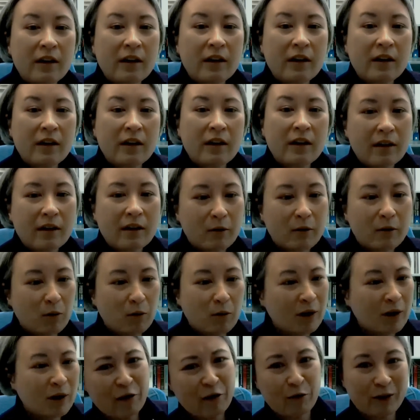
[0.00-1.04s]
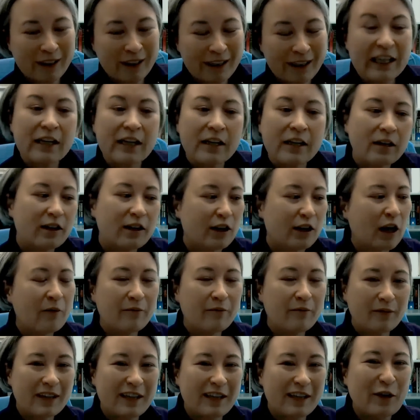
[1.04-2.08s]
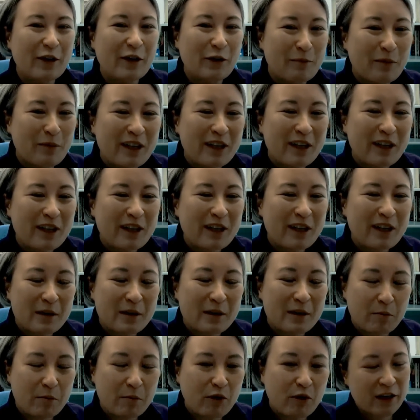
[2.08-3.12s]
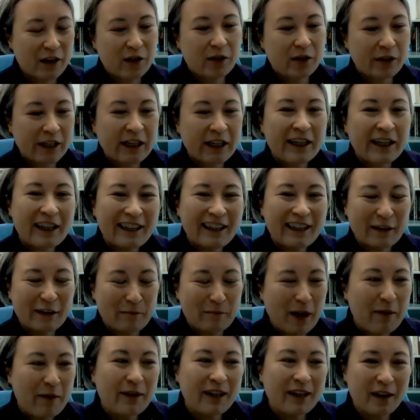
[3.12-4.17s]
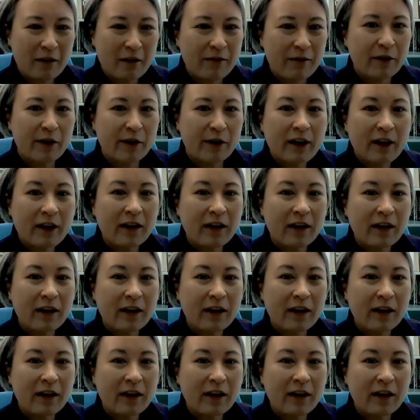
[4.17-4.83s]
Well, yeah, really? Not, you'd be surprised actually. Maybe not very well.